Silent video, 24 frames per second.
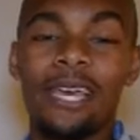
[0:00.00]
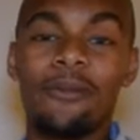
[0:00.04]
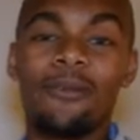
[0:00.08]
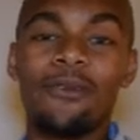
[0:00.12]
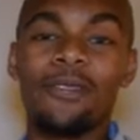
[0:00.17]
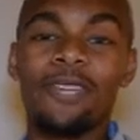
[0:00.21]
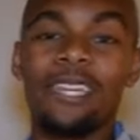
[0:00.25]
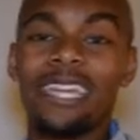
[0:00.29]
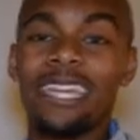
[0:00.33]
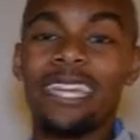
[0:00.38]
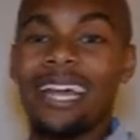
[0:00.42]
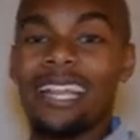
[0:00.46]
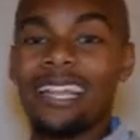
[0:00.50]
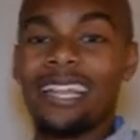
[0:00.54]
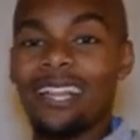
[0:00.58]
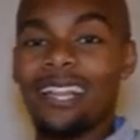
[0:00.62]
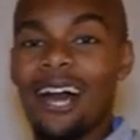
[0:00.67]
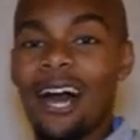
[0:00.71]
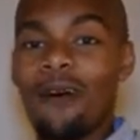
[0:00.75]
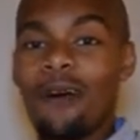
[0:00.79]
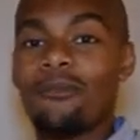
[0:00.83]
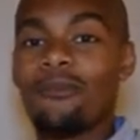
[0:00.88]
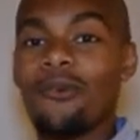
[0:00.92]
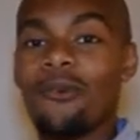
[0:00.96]
able to get a
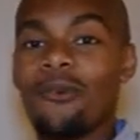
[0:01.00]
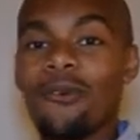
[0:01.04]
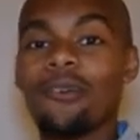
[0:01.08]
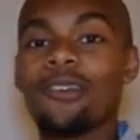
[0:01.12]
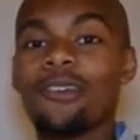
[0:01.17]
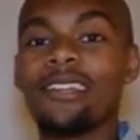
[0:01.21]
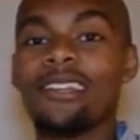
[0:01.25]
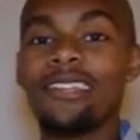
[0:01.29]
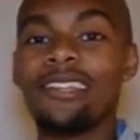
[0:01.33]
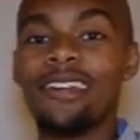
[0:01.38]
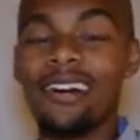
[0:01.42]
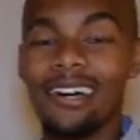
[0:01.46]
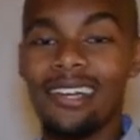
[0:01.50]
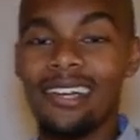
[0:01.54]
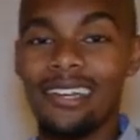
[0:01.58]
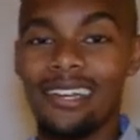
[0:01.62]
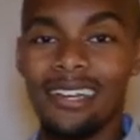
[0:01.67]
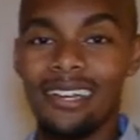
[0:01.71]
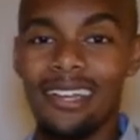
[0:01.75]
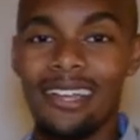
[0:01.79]
lot more done.